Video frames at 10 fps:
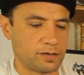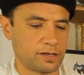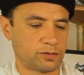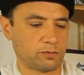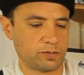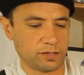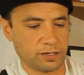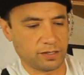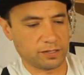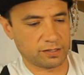This one
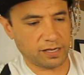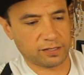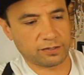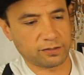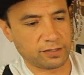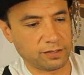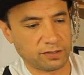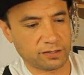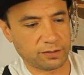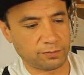is actually
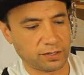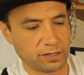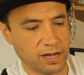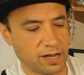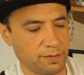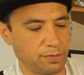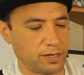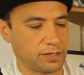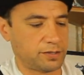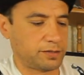something I
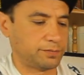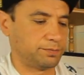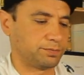bought.